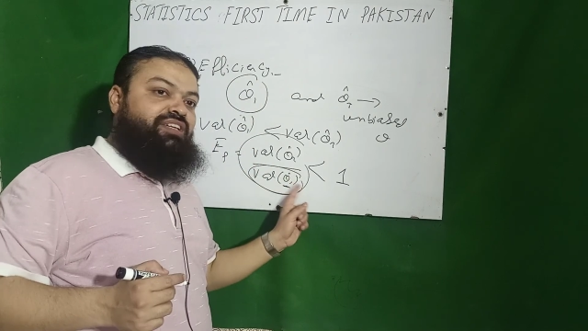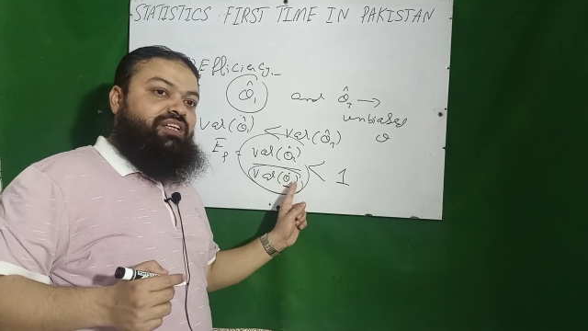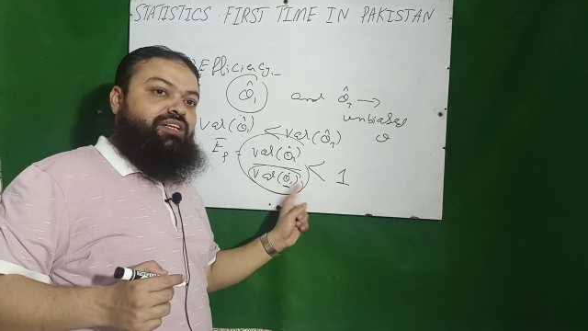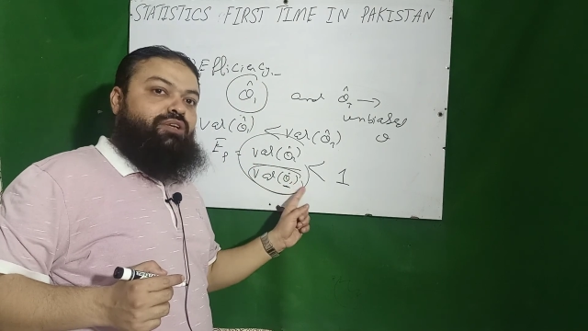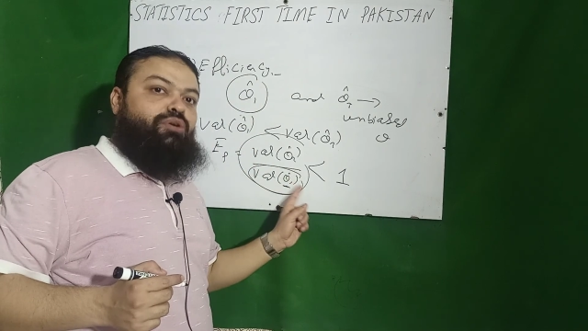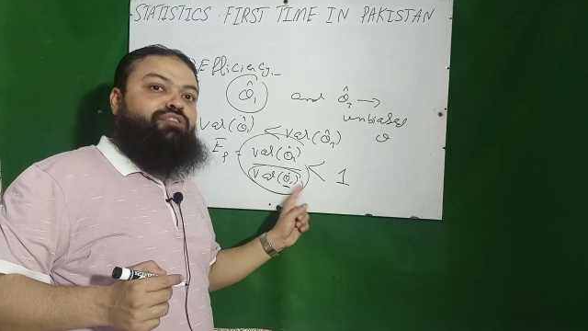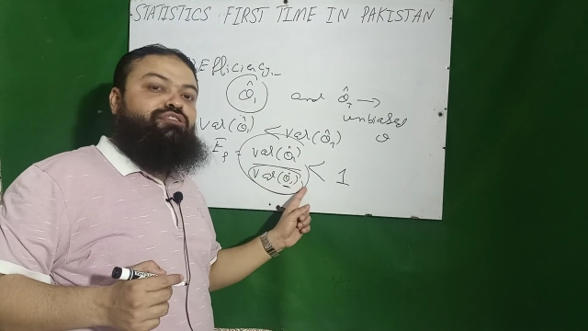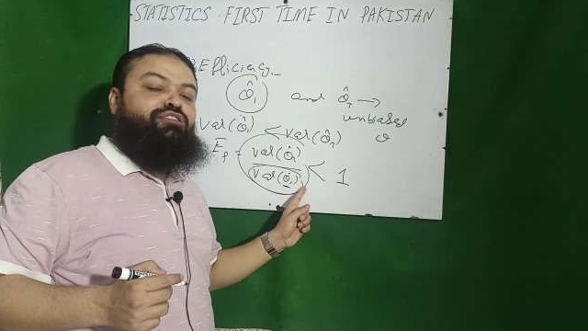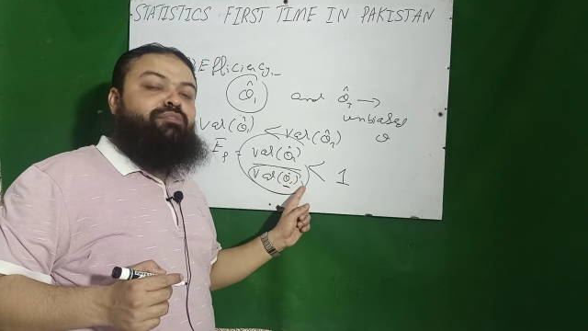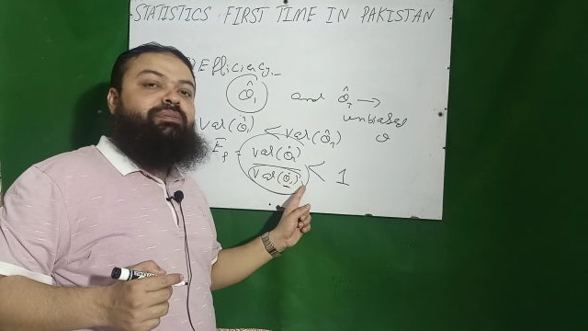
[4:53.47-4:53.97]
can
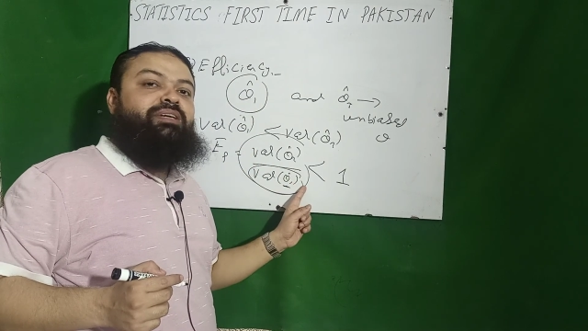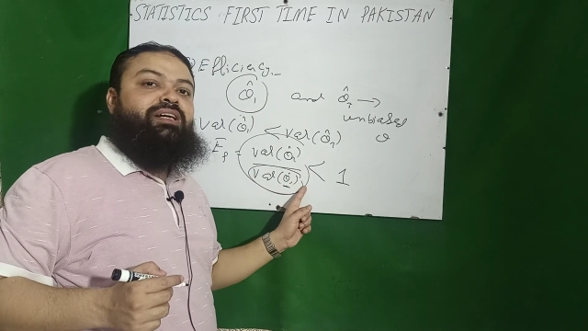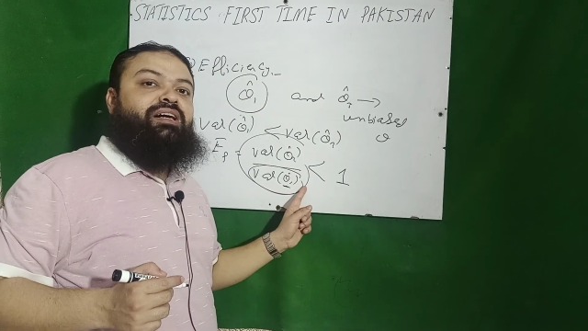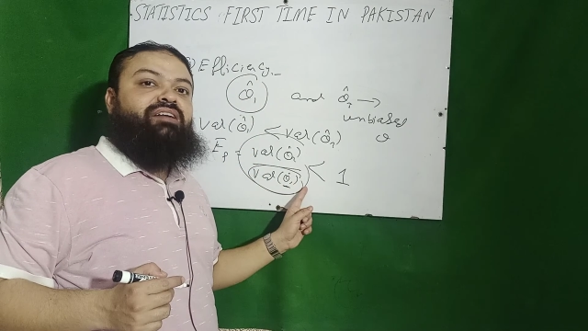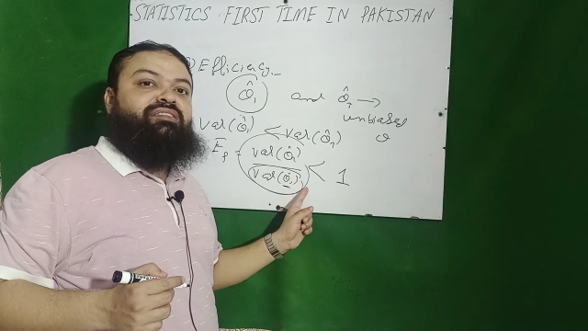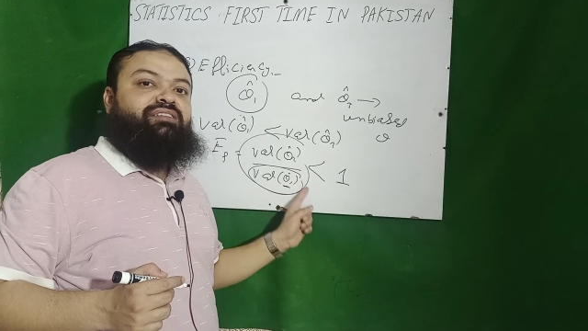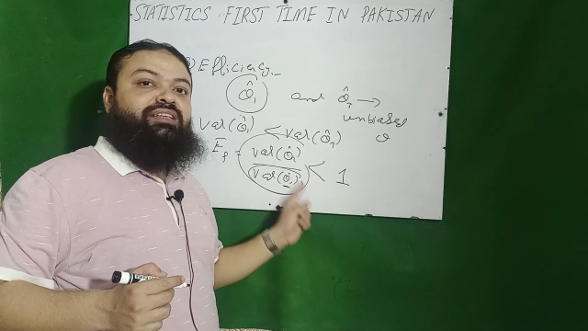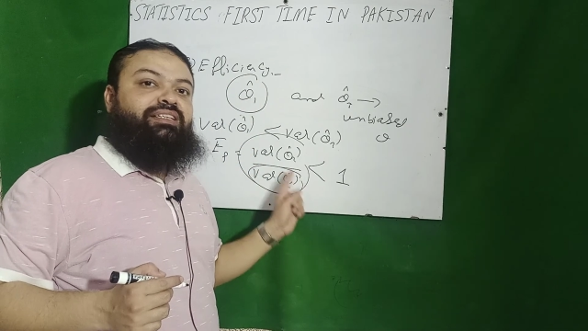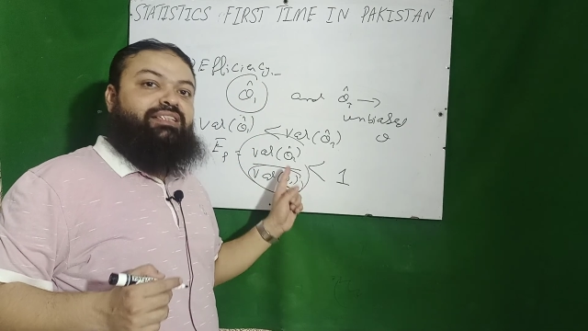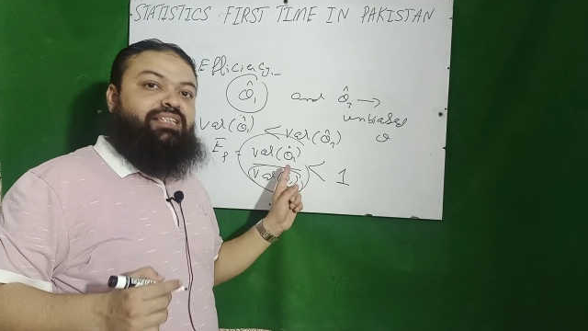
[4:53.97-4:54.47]
also be
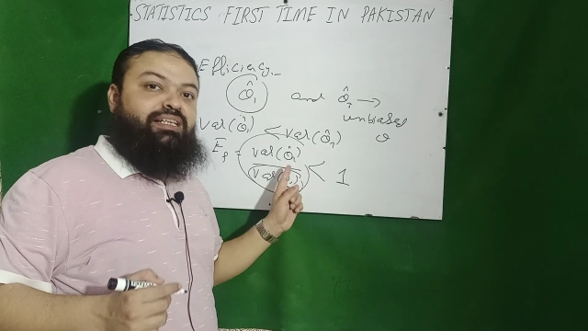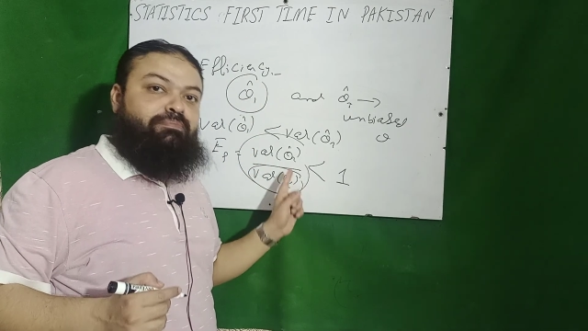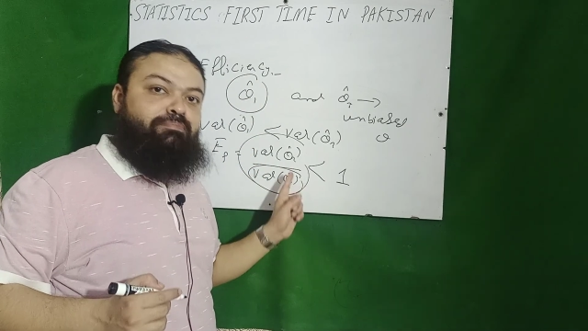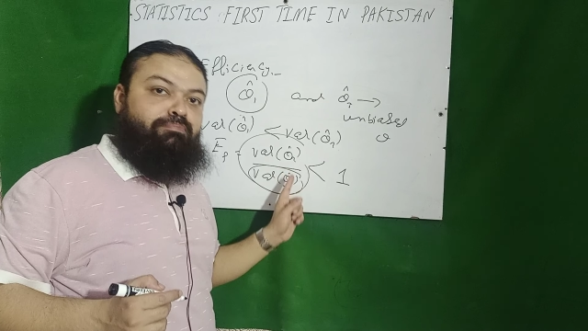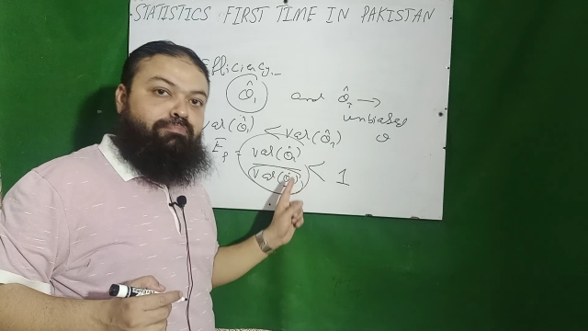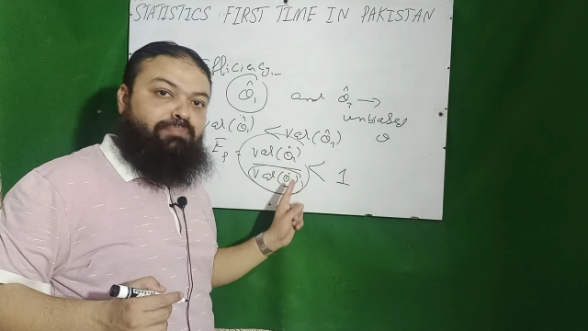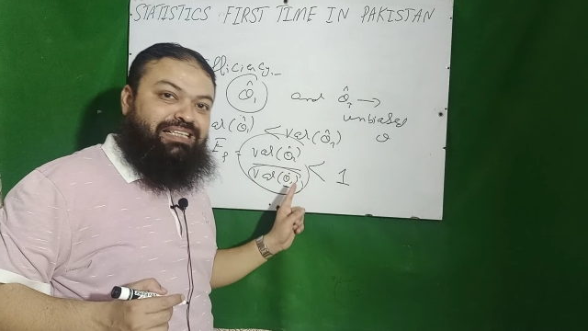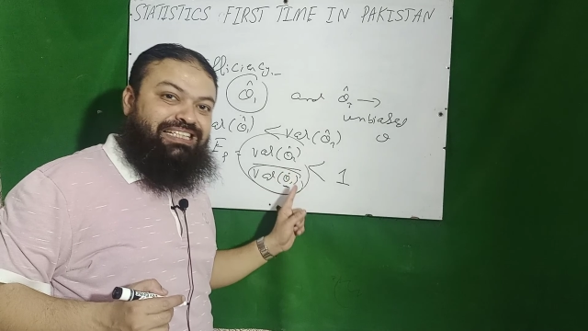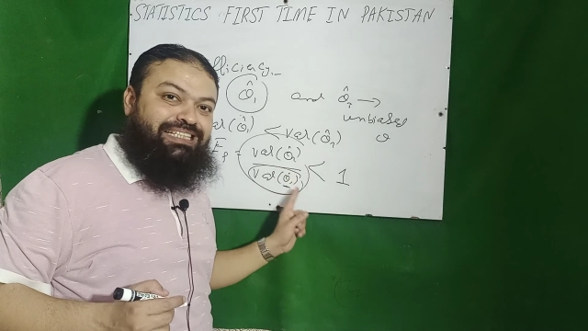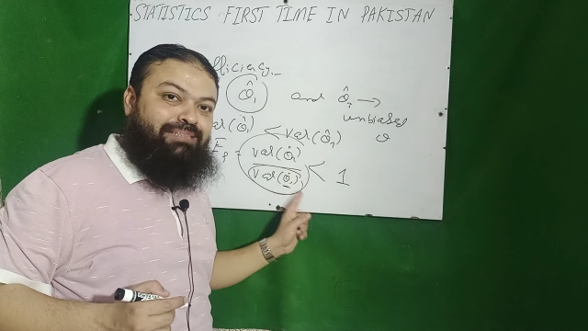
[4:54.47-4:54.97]
asked in the
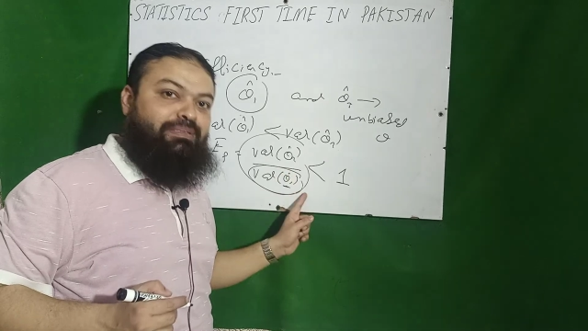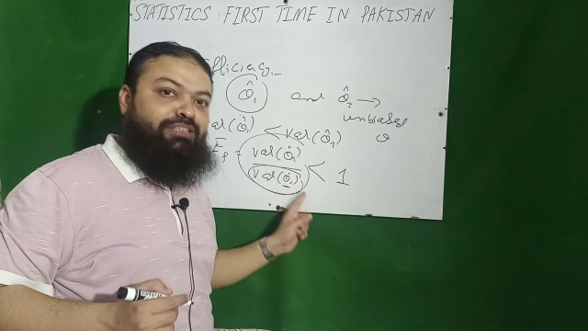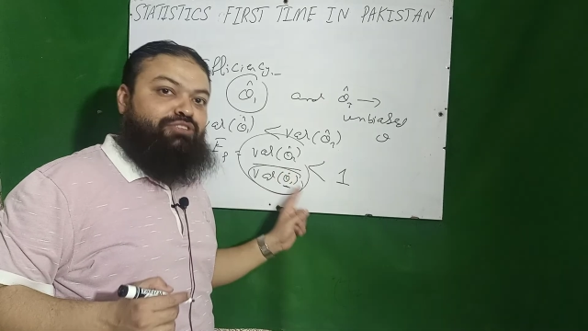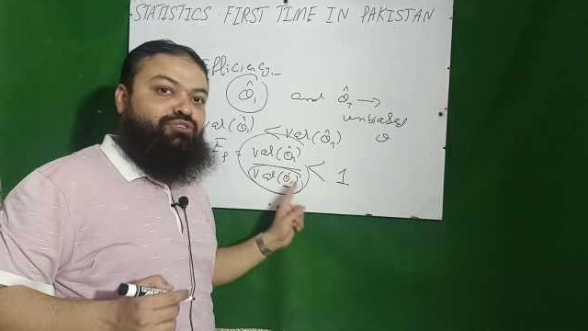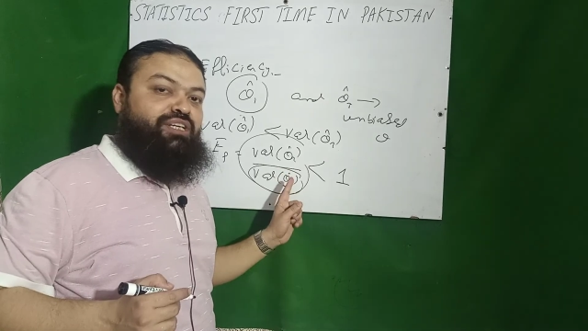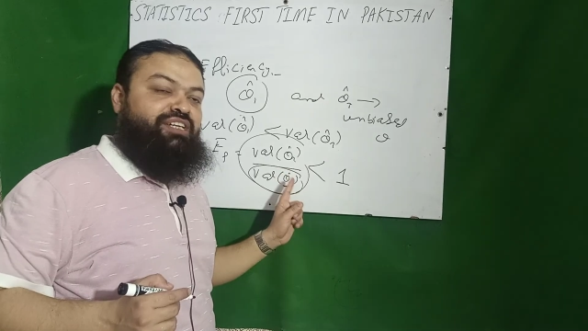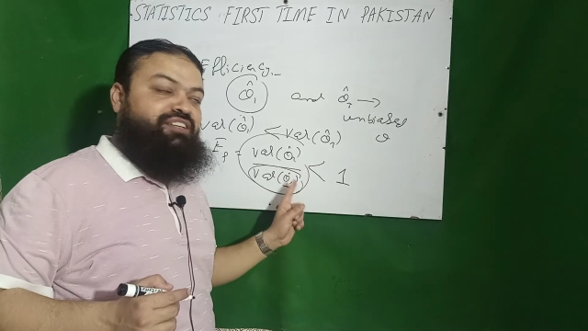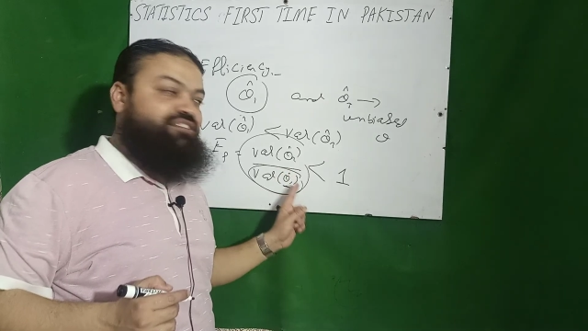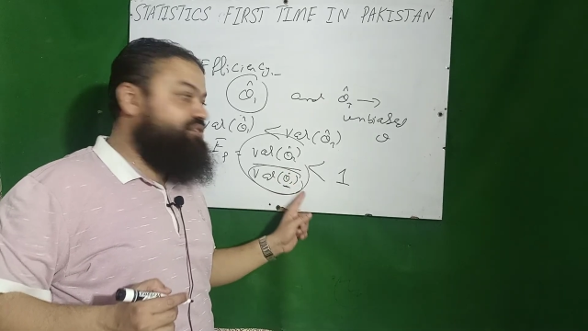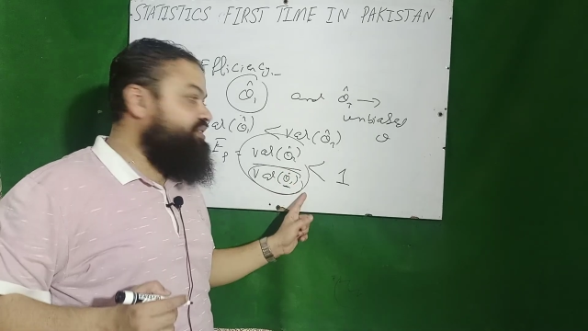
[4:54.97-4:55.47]
multiple
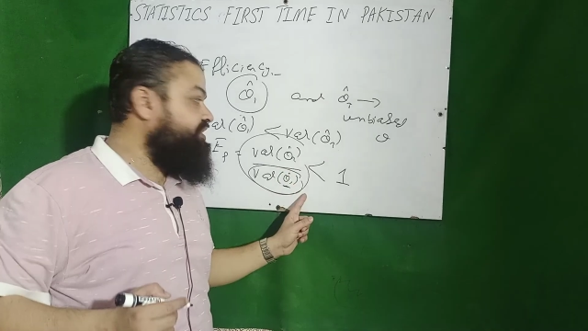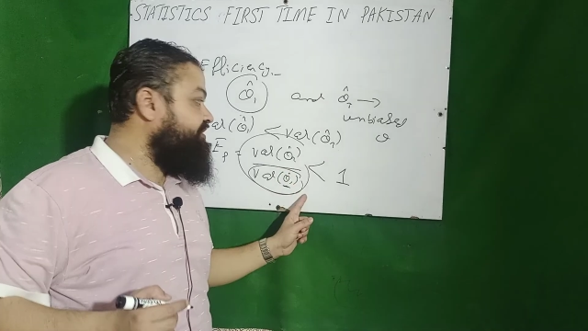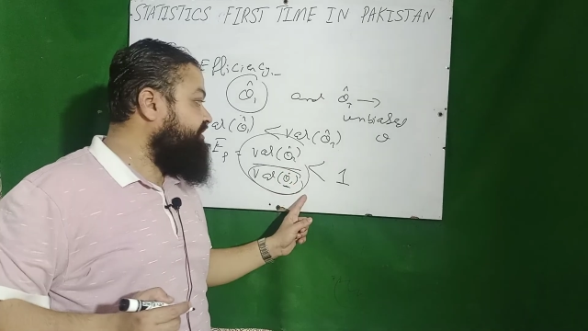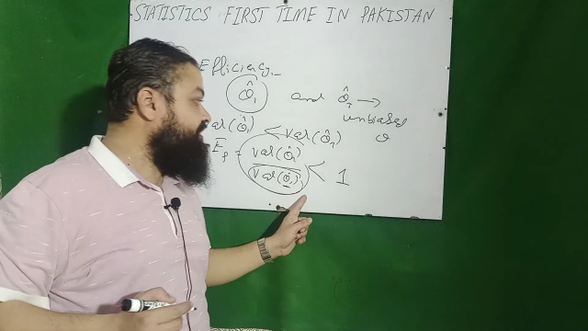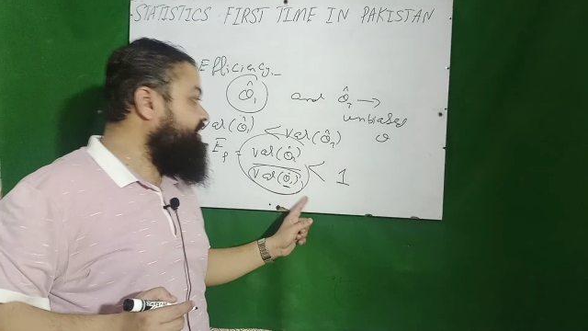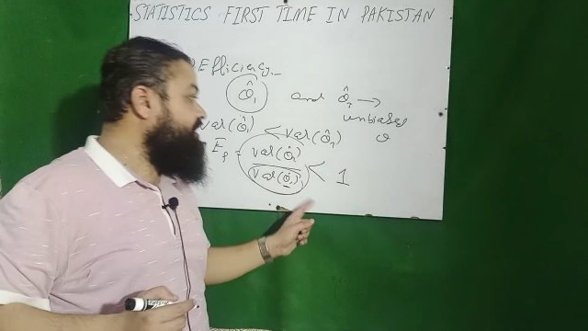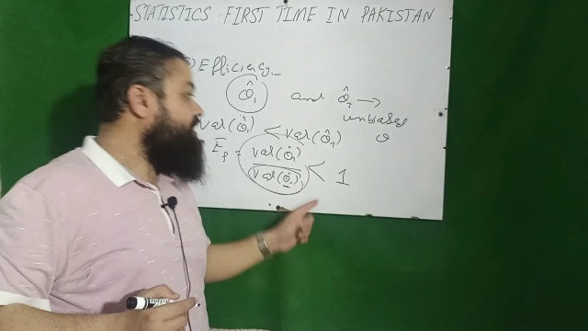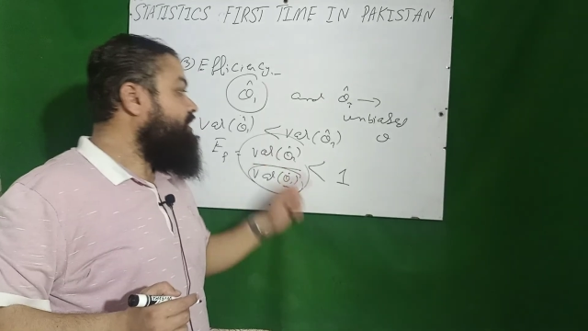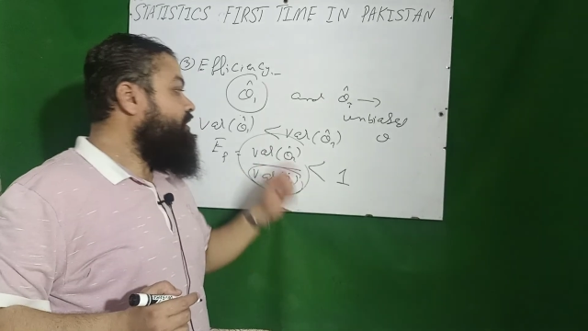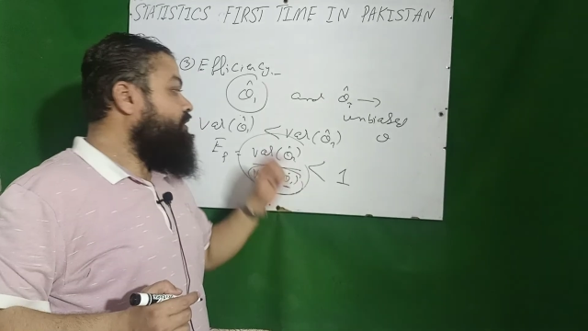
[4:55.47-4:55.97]
choice
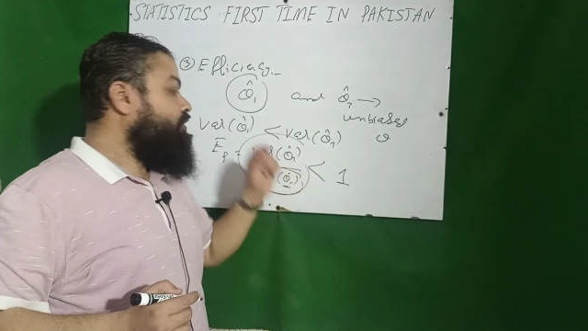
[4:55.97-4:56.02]
question